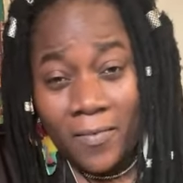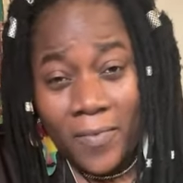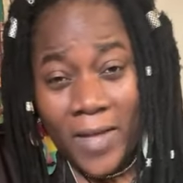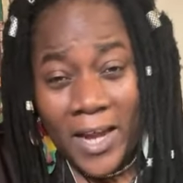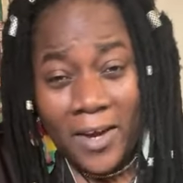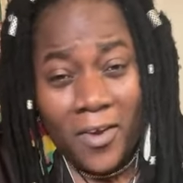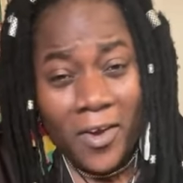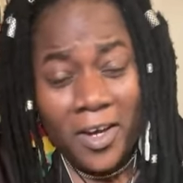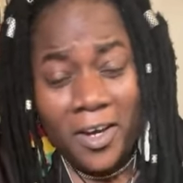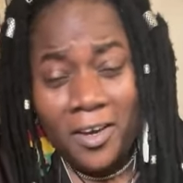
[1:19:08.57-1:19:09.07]
I
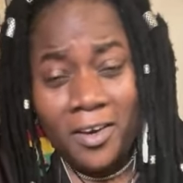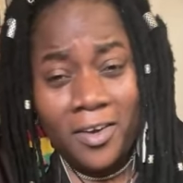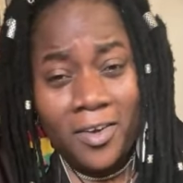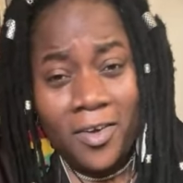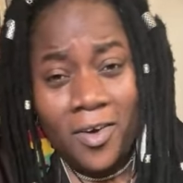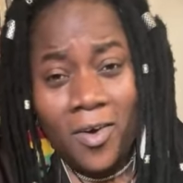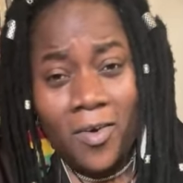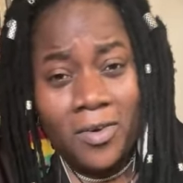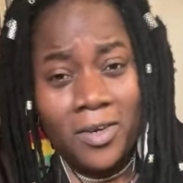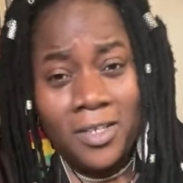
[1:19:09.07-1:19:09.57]
know you didn't
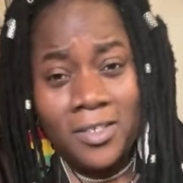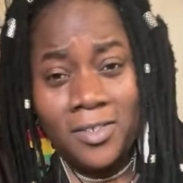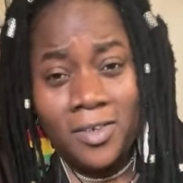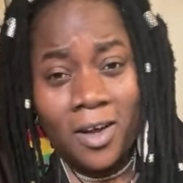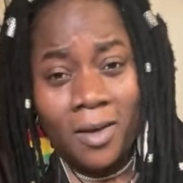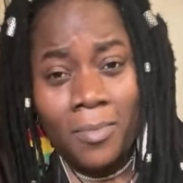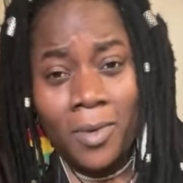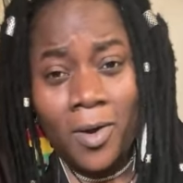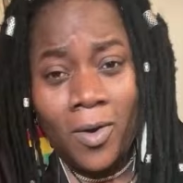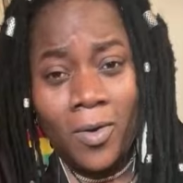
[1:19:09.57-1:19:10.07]
know how this
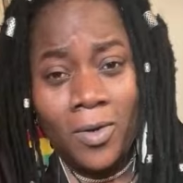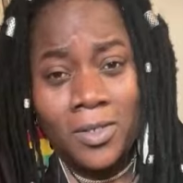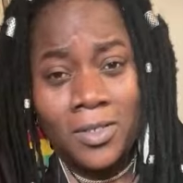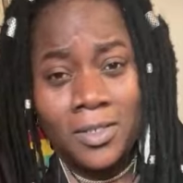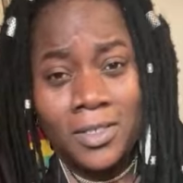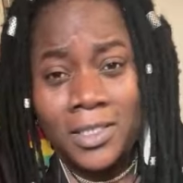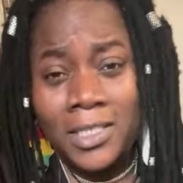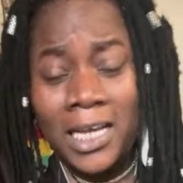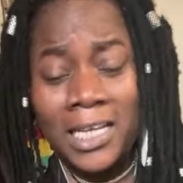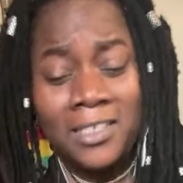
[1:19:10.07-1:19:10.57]
come out.
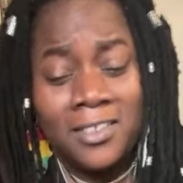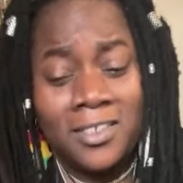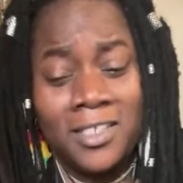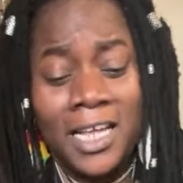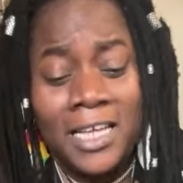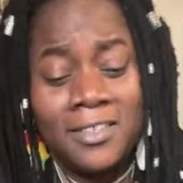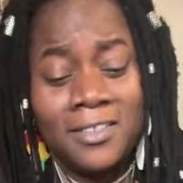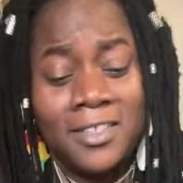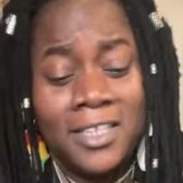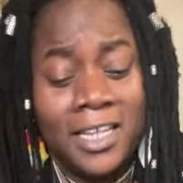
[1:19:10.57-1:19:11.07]

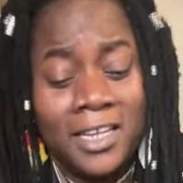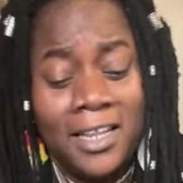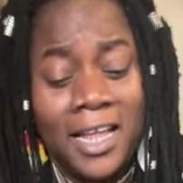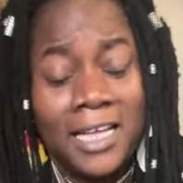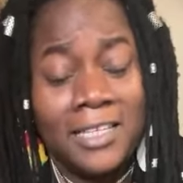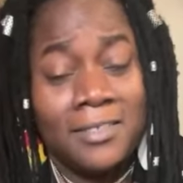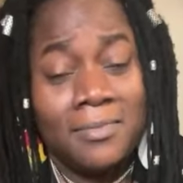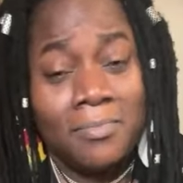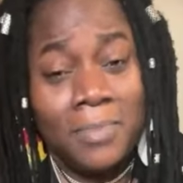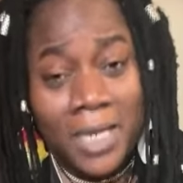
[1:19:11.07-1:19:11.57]

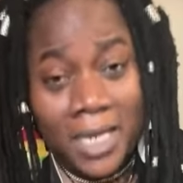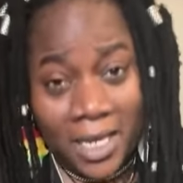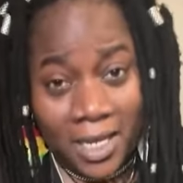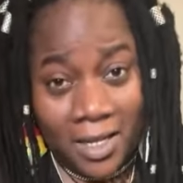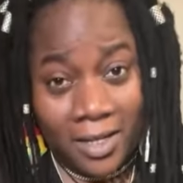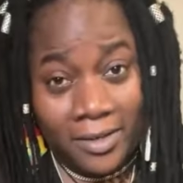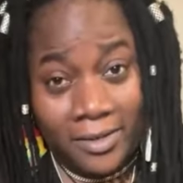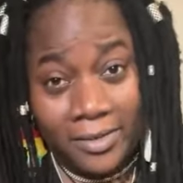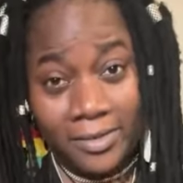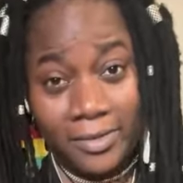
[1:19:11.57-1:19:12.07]
That's me.
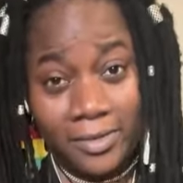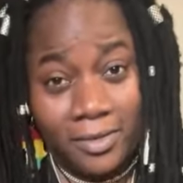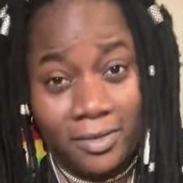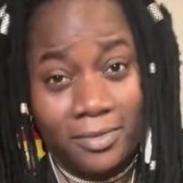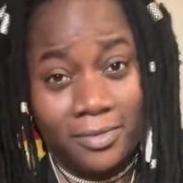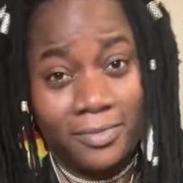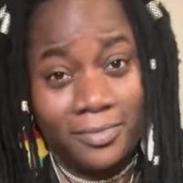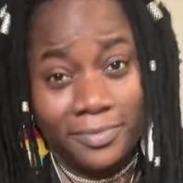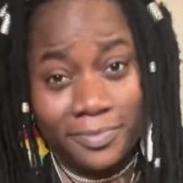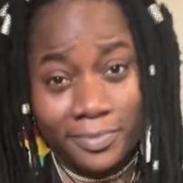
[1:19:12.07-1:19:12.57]

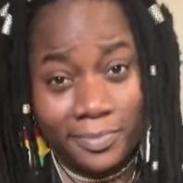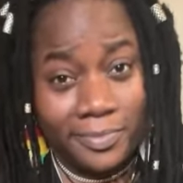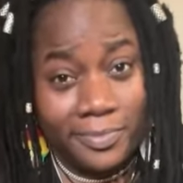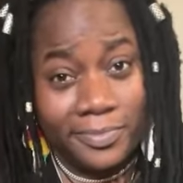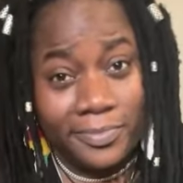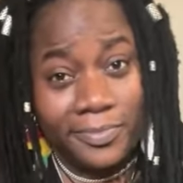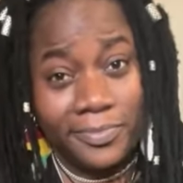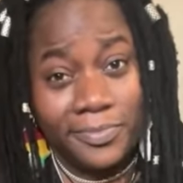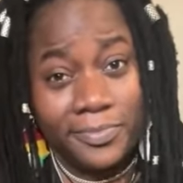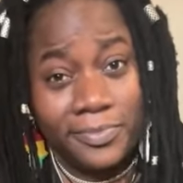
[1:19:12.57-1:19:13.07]

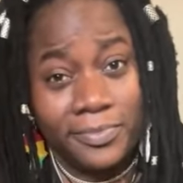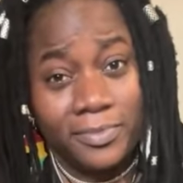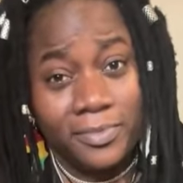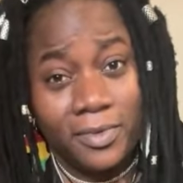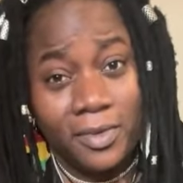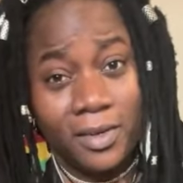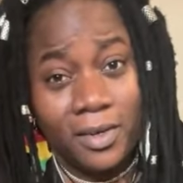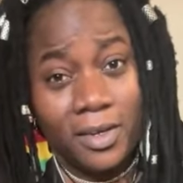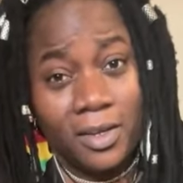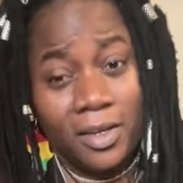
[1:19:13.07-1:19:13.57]

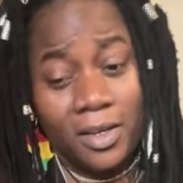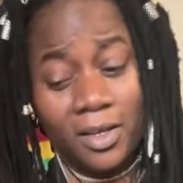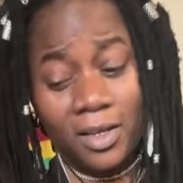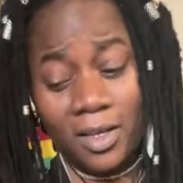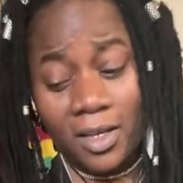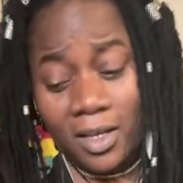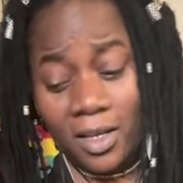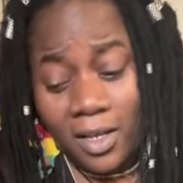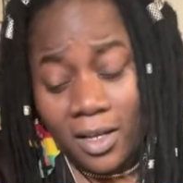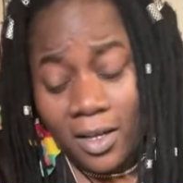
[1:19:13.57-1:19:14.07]

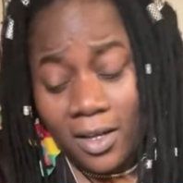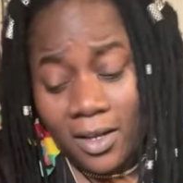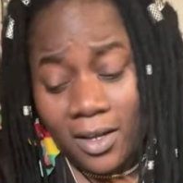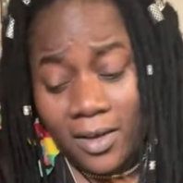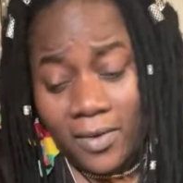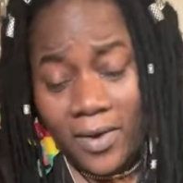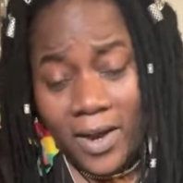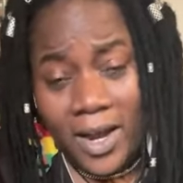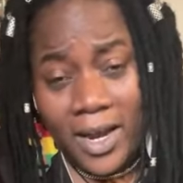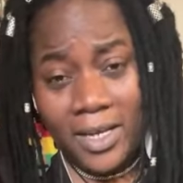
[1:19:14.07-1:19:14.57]
All
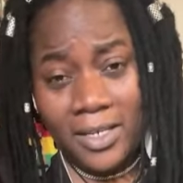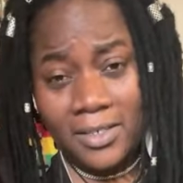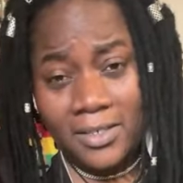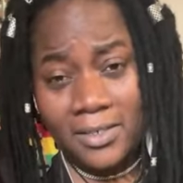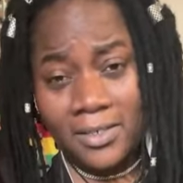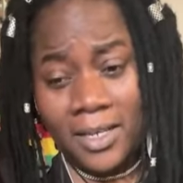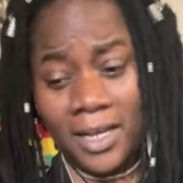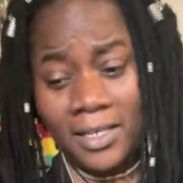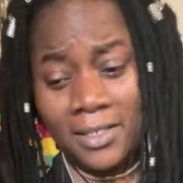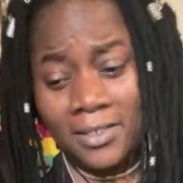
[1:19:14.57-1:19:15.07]
right?
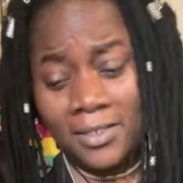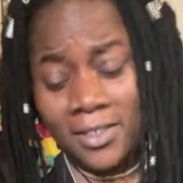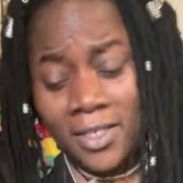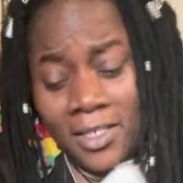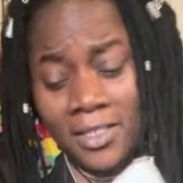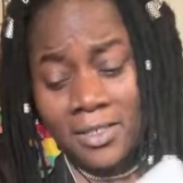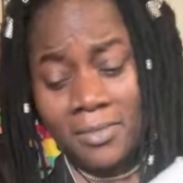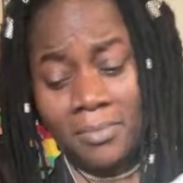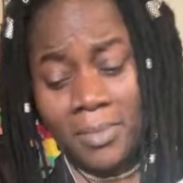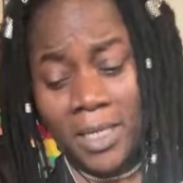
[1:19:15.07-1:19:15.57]
That's
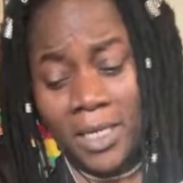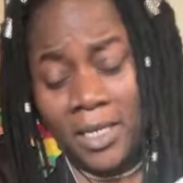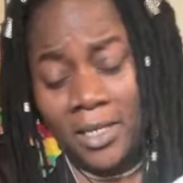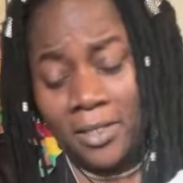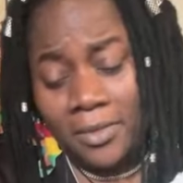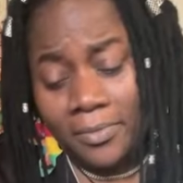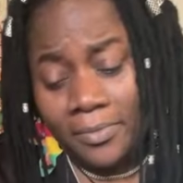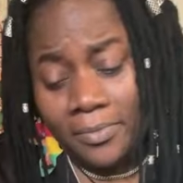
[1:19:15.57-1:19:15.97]
just me.